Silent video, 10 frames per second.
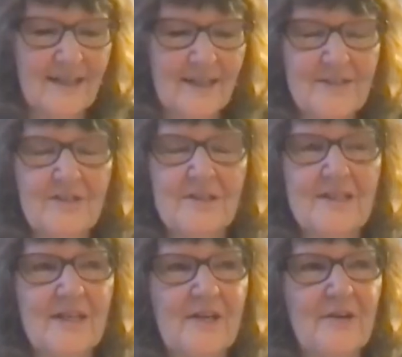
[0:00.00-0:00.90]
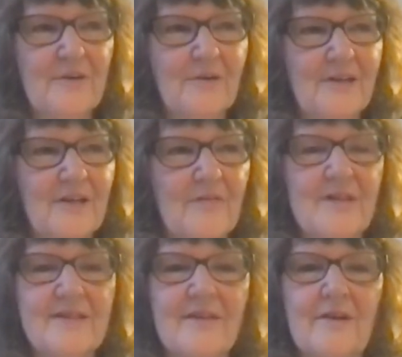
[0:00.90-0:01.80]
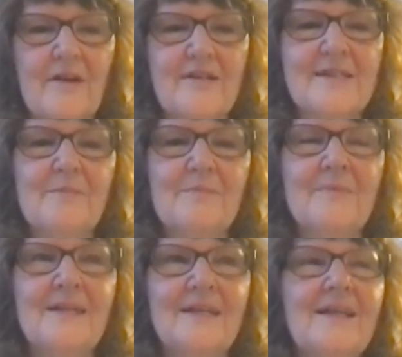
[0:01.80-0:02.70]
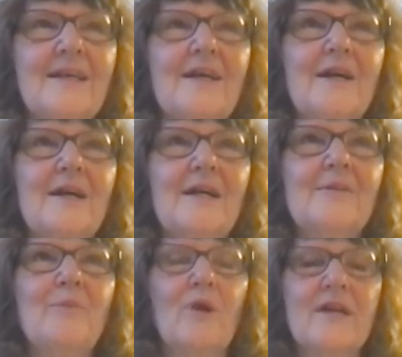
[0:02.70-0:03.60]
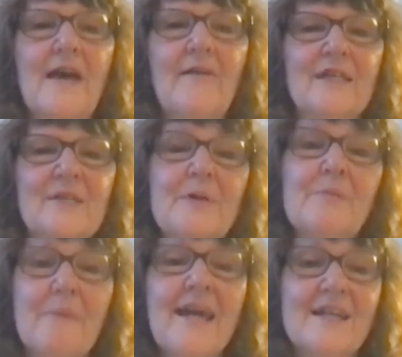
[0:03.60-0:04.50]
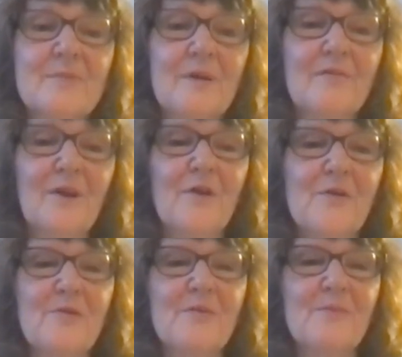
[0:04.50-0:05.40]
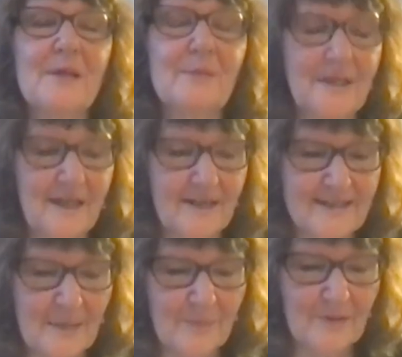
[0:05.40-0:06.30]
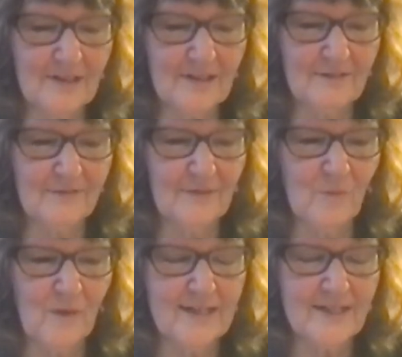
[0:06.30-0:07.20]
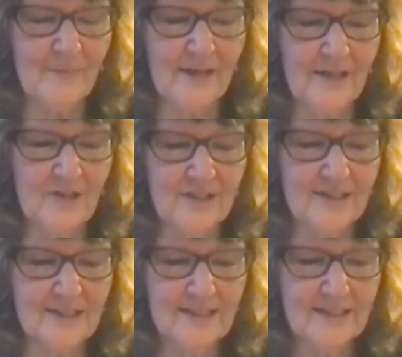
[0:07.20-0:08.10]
it's good to hear, you know, that there are some important efforts being made, as we've heard through the BDBD example of ways to manage it.